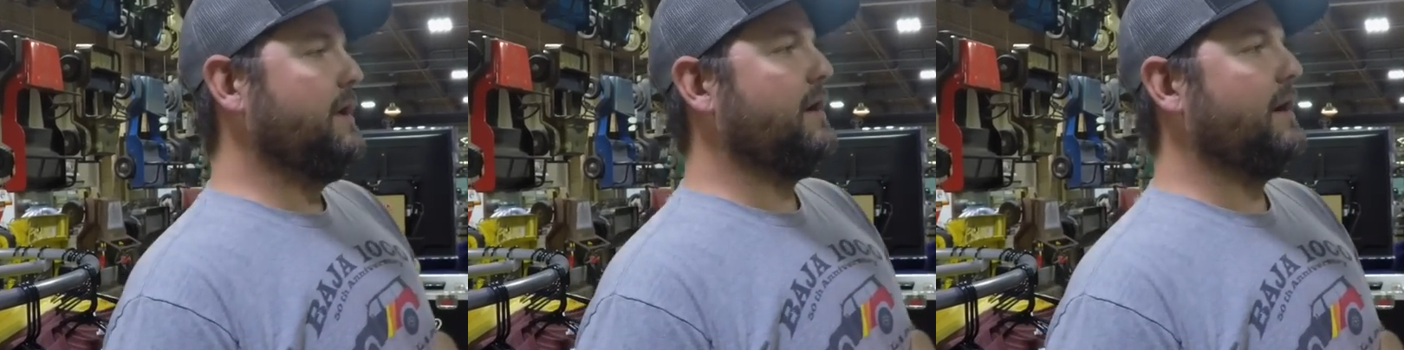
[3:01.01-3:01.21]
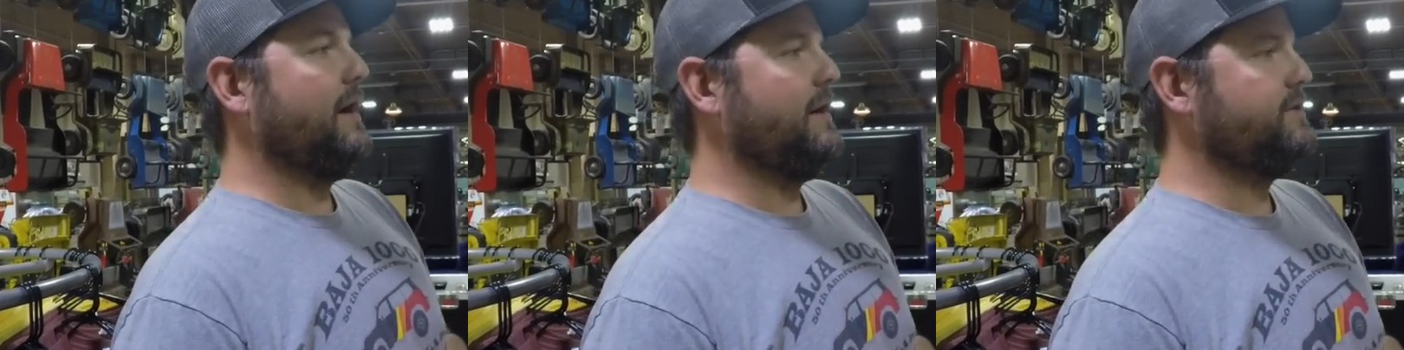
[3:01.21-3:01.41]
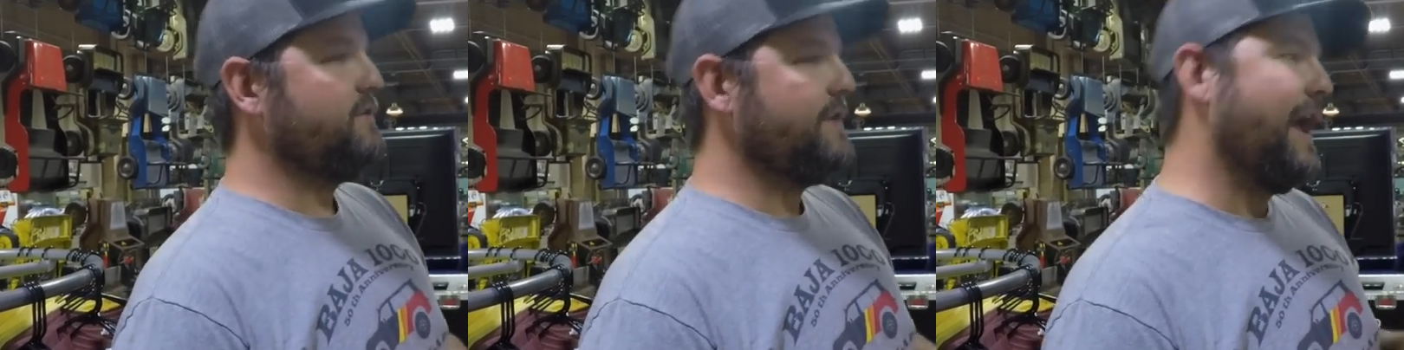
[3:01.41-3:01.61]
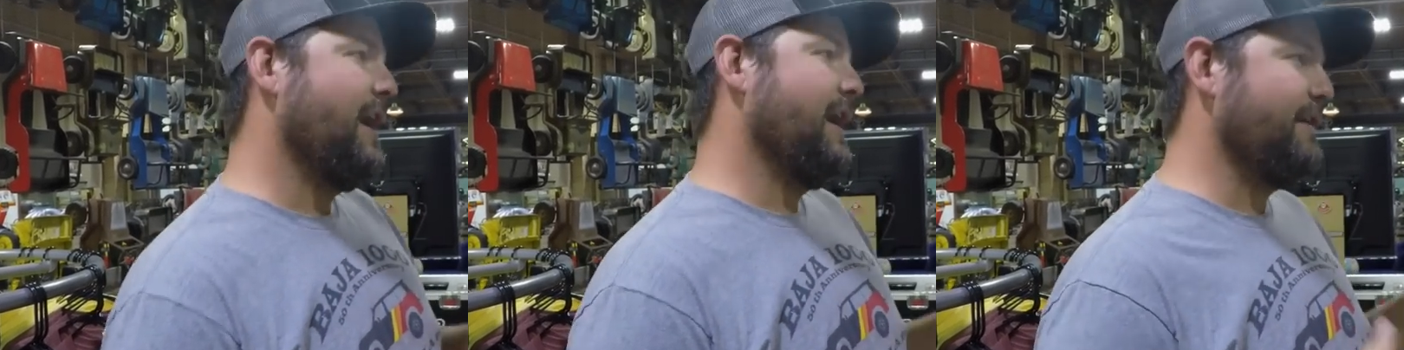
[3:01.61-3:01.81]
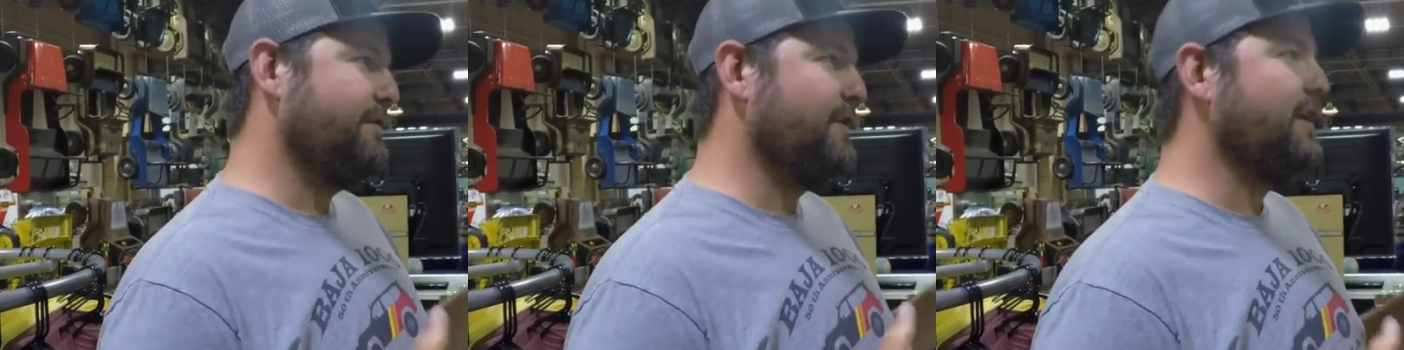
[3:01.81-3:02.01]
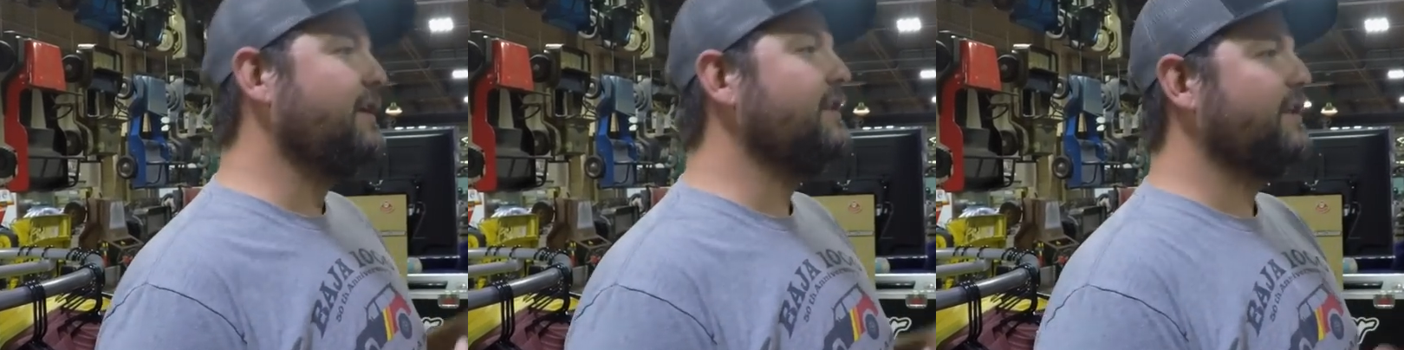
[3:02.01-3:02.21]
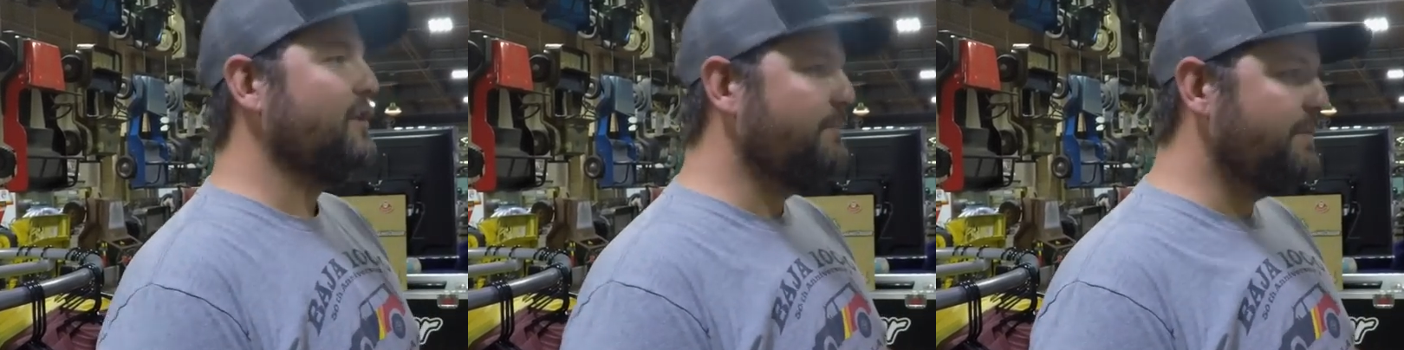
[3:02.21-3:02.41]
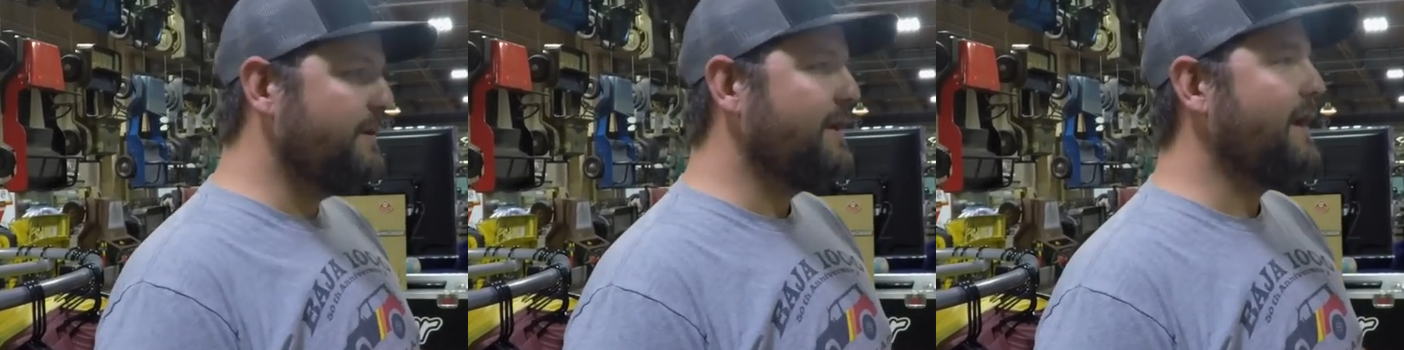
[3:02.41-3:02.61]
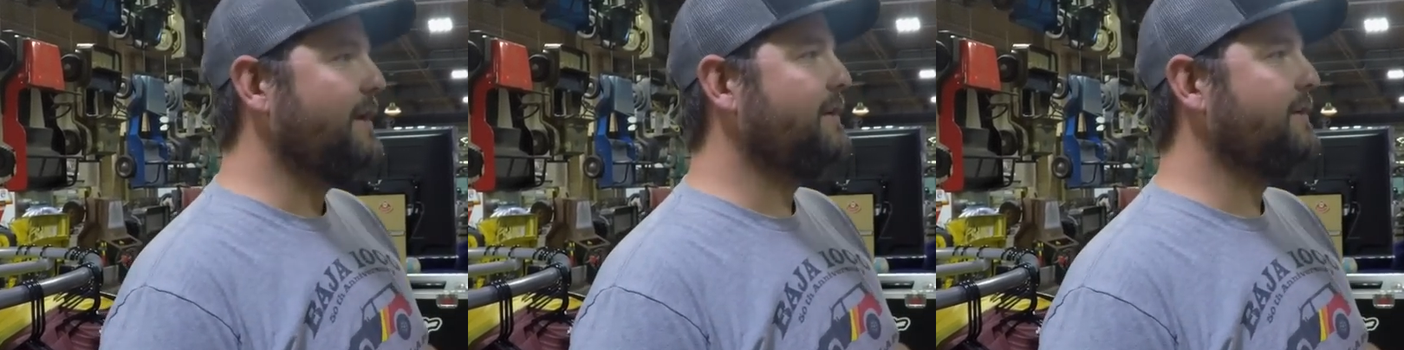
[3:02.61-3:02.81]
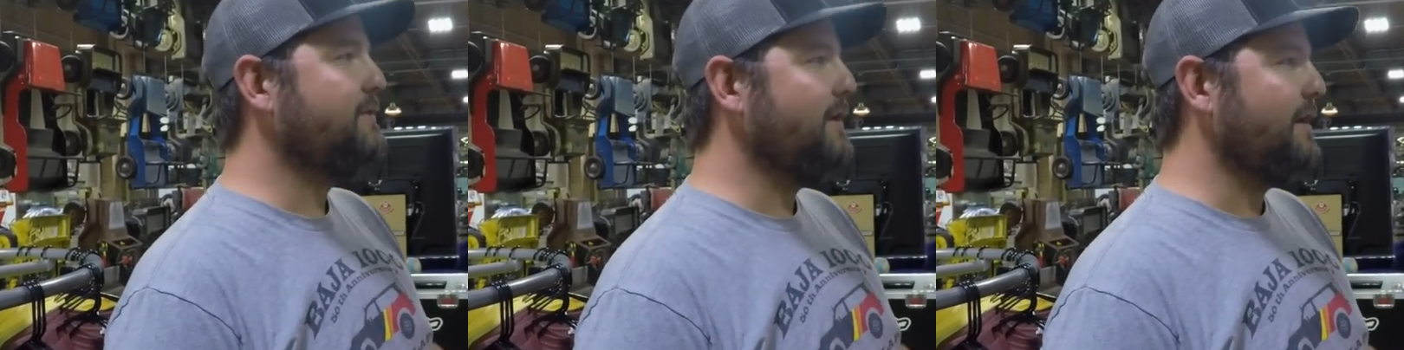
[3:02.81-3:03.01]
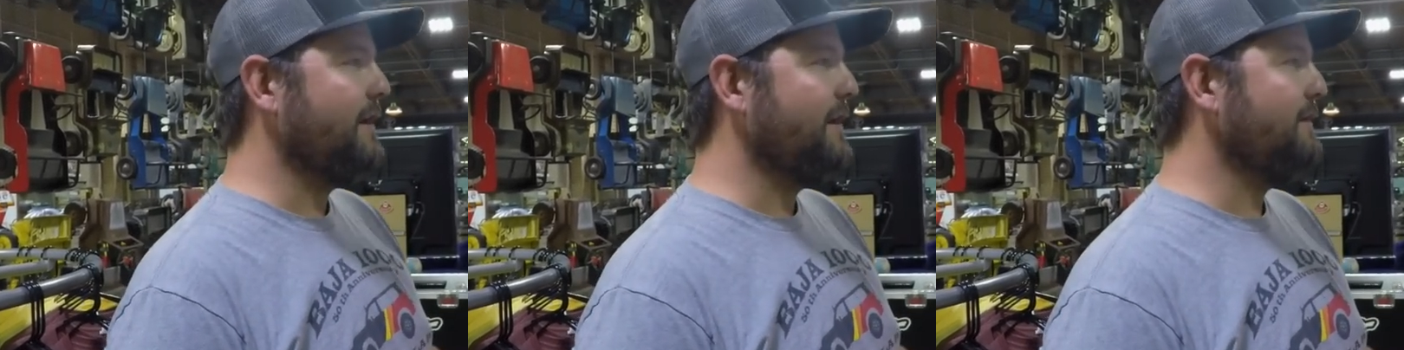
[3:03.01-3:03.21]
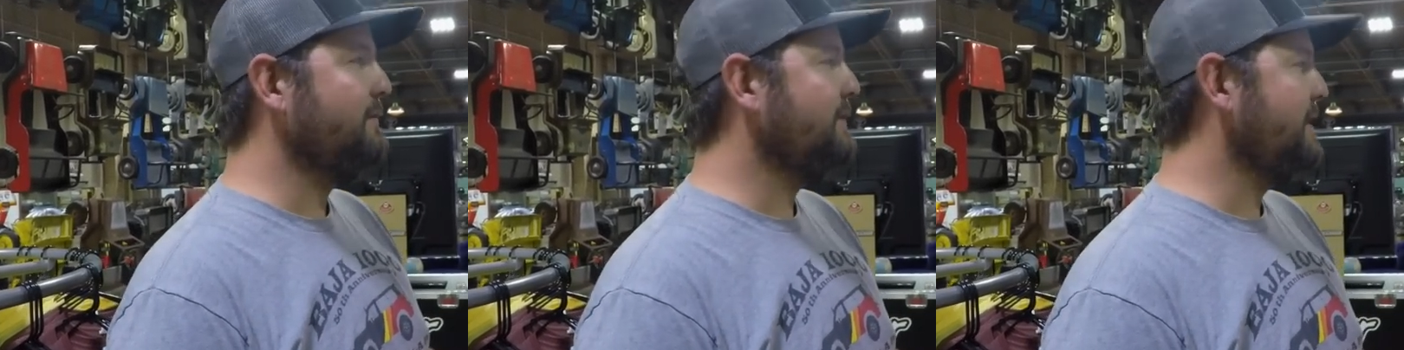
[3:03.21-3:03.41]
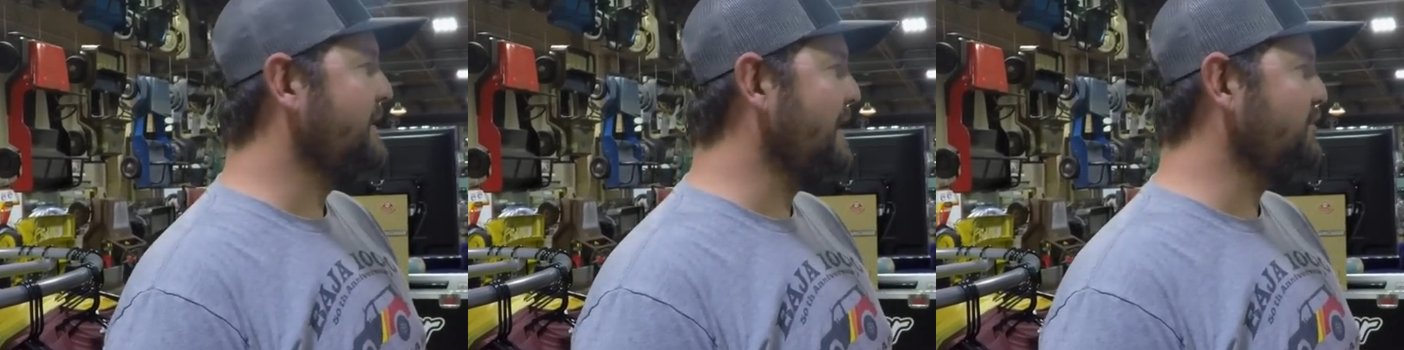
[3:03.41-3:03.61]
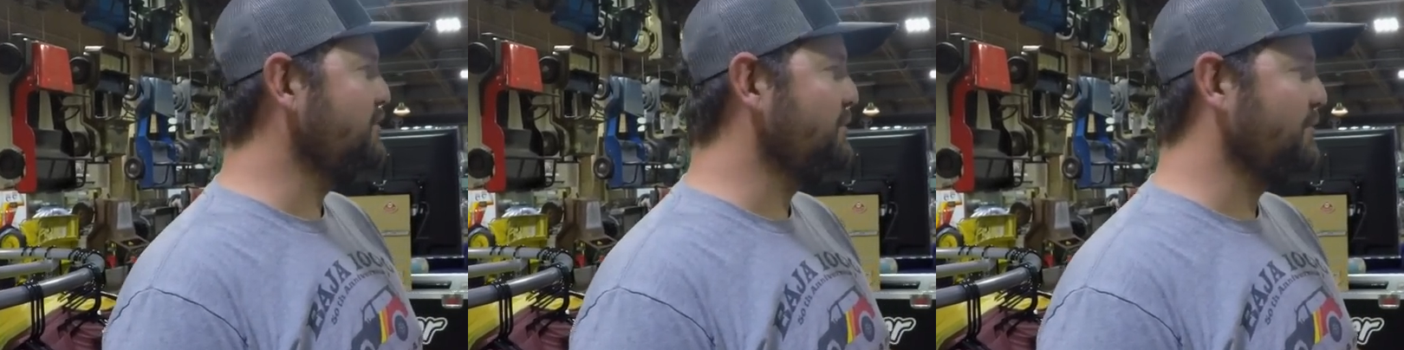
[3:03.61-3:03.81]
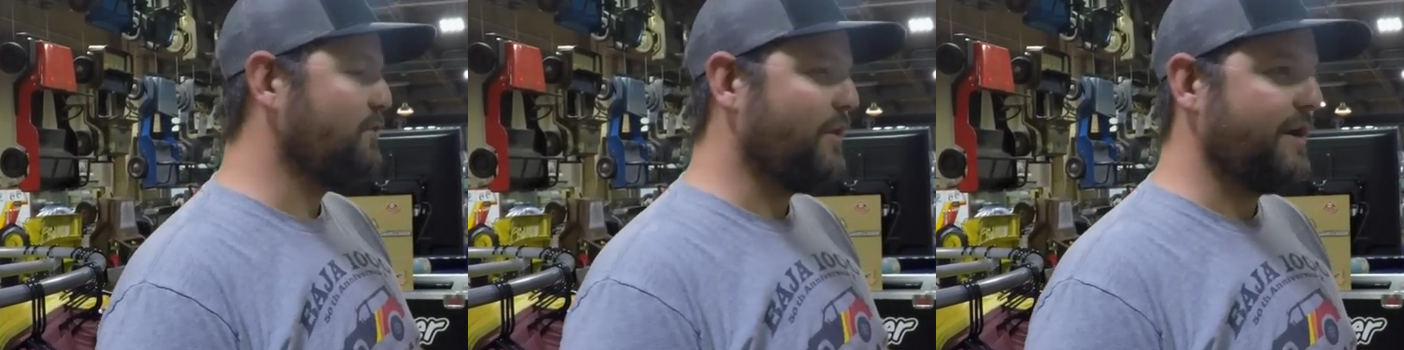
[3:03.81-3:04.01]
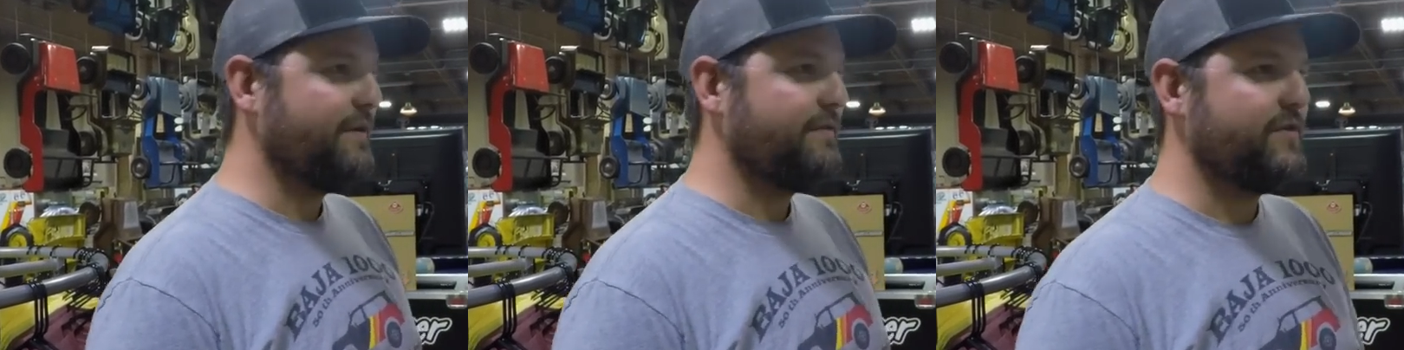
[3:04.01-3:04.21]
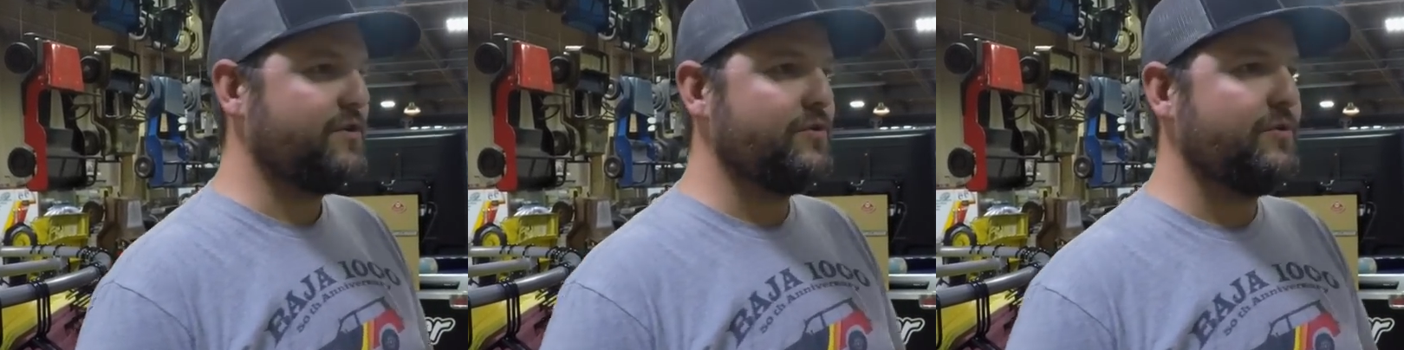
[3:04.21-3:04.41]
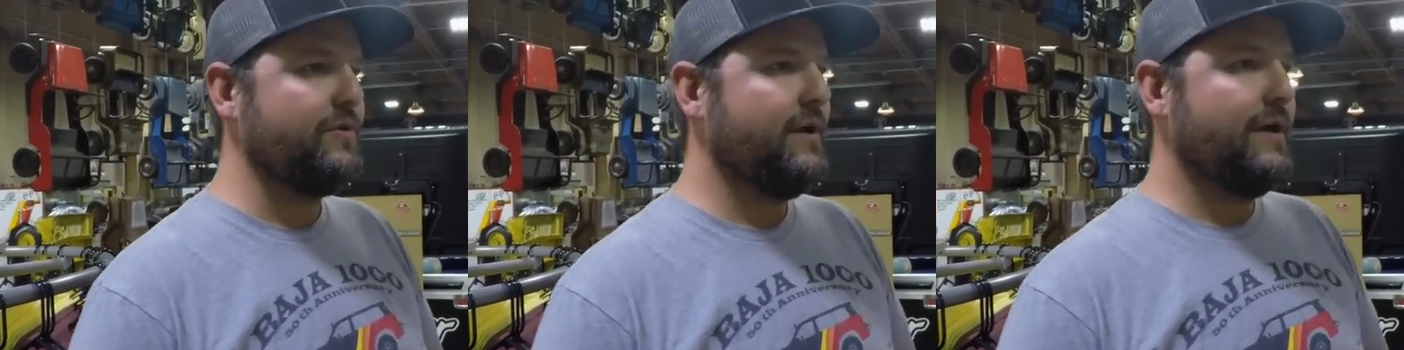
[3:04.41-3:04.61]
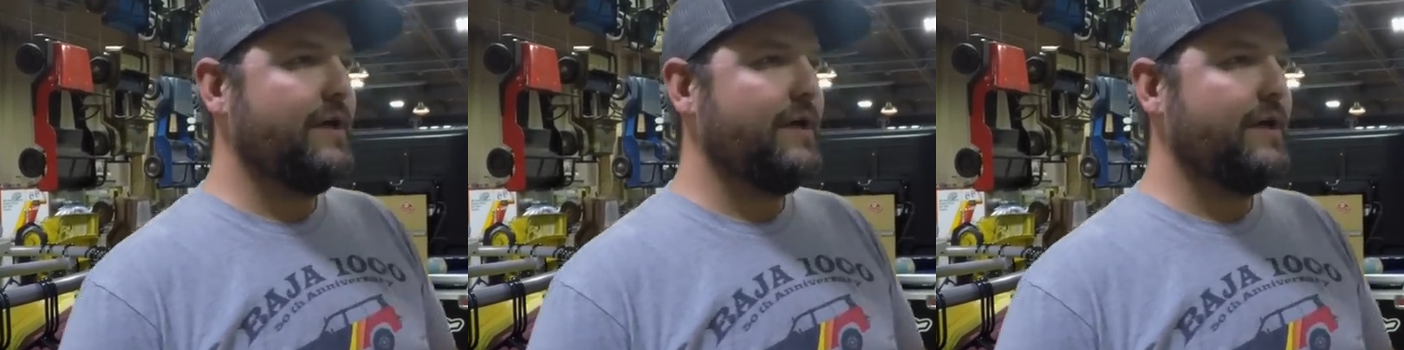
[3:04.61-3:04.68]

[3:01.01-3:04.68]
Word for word: Uh, so yeah, have a, a little bit of uh, connection with quite a few,